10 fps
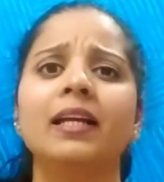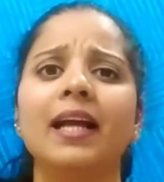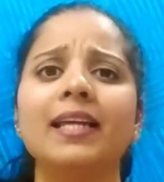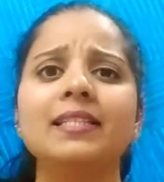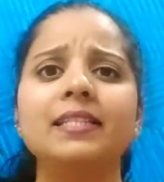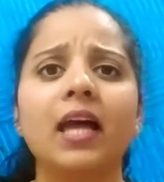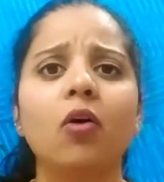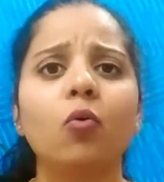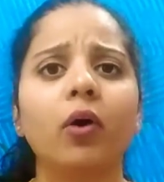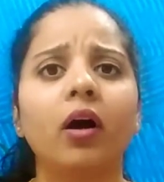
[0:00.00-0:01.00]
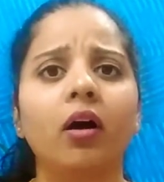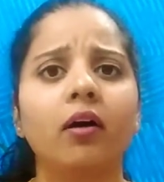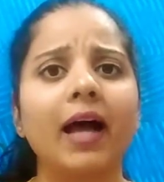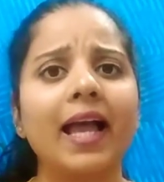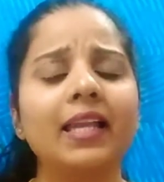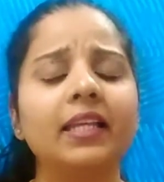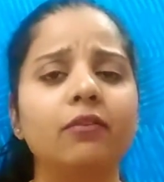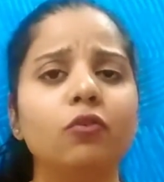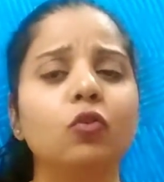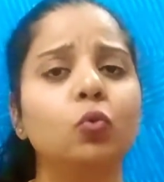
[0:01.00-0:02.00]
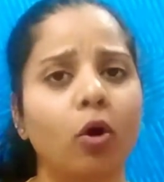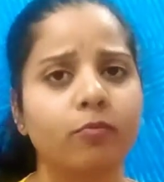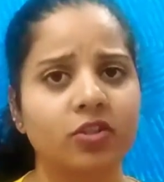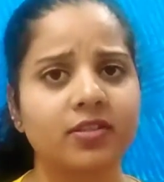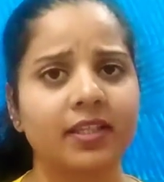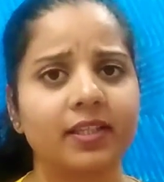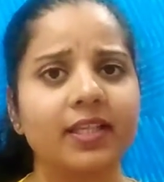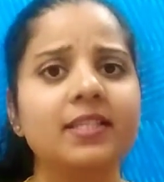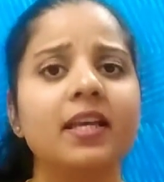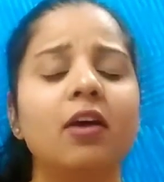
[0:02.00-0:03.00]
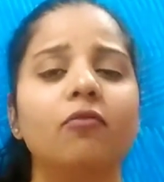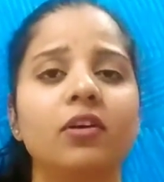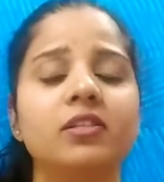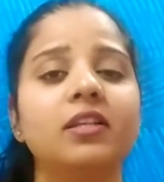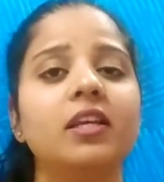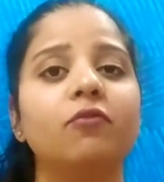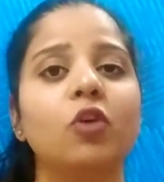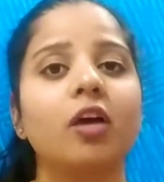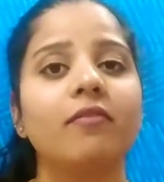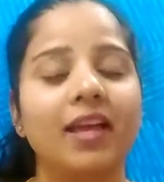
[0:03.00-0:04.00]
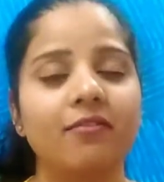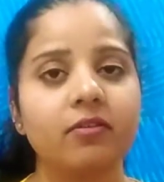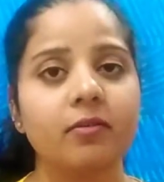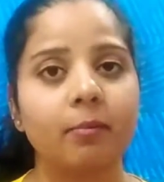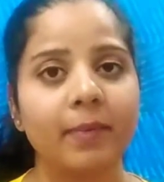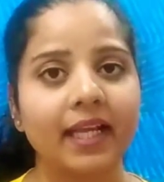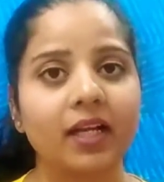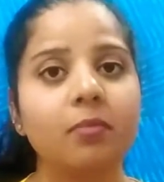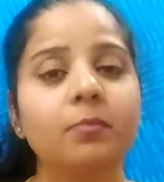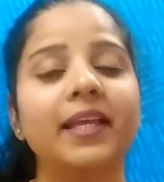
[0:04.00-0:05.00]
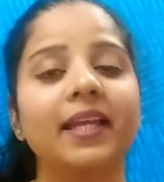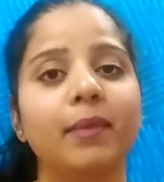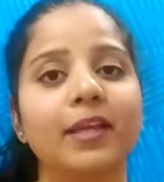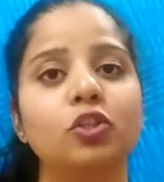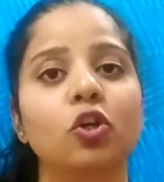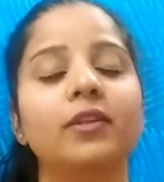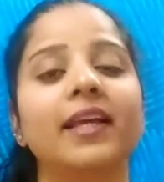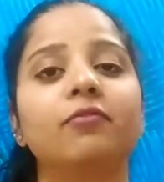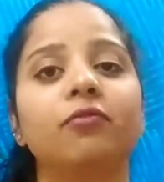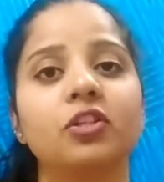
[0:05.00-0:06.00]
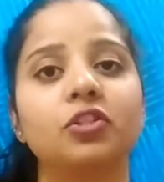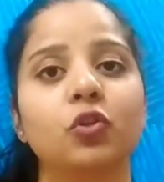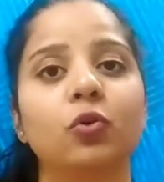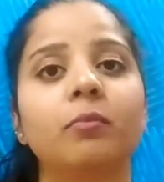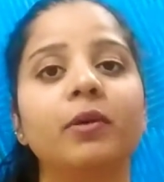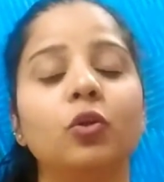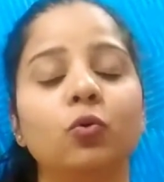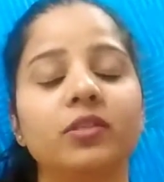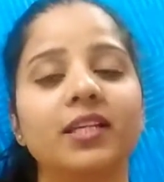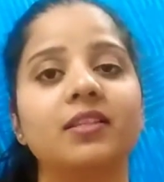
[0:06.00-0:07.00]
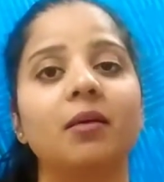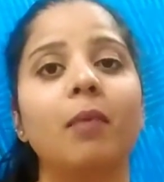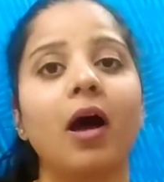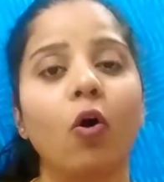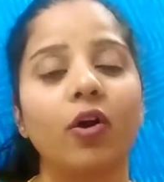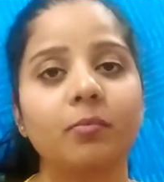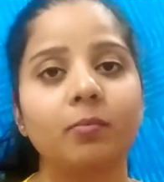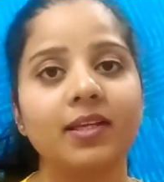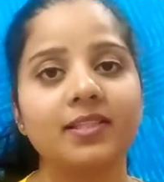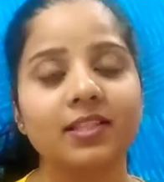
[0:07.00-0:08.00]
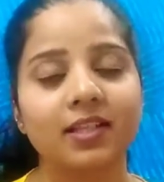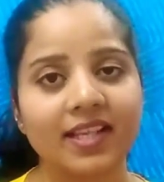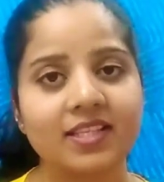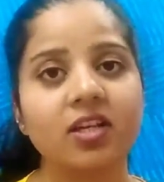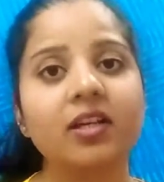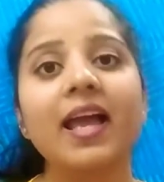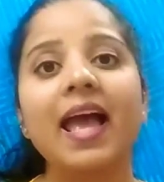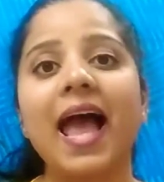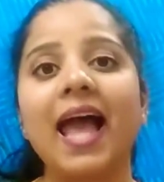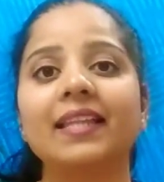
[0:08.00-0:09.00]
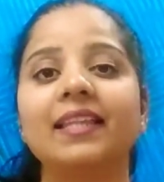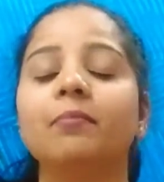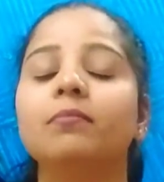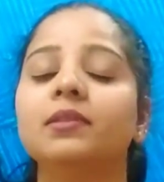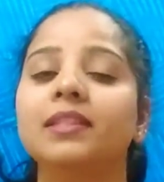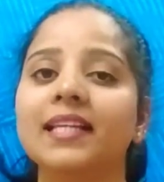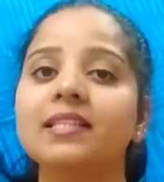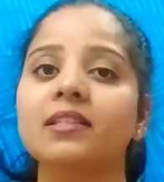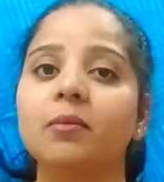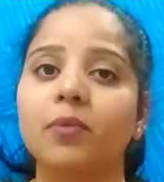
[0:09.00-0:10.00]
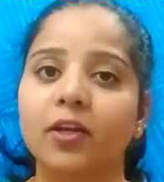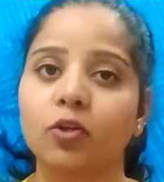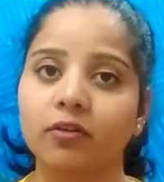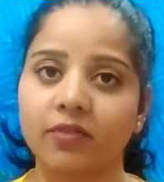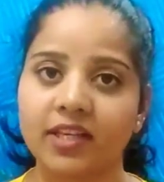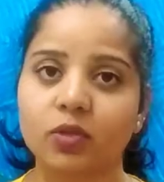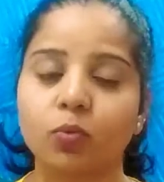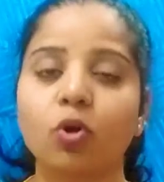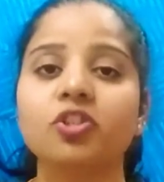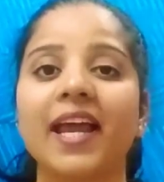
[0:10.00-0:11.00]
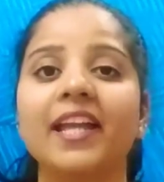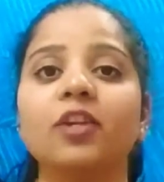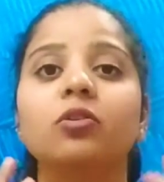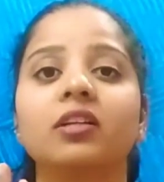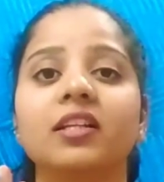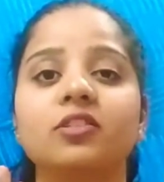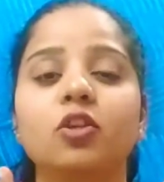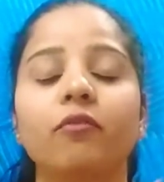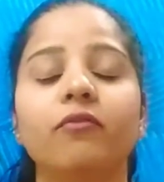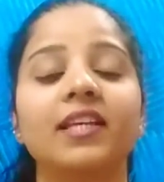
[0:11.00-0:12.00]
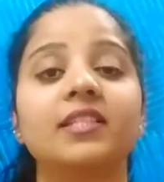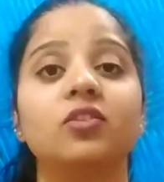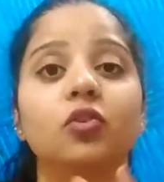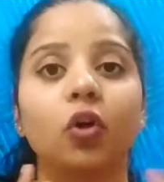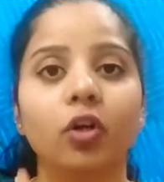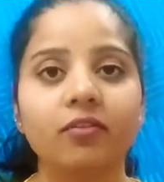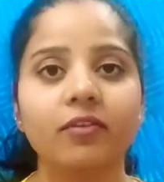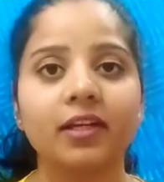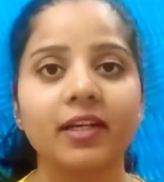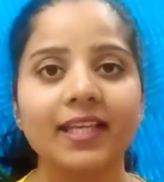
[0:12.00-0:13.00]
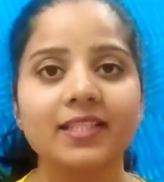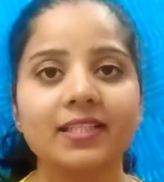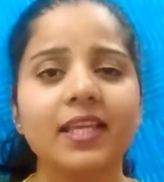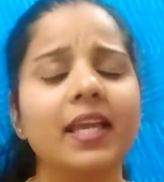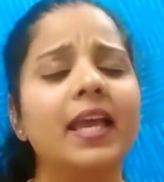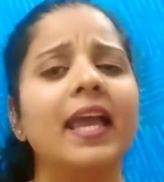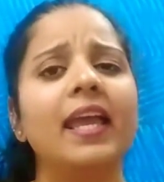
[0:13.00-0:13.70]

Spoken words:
Guys, now I'll give you two options in this. Firstly, if you have heavy makeup, then make sure that first you will be using some oil-based cleanser and then some regular face wash, and you cleanse your face really very nicely.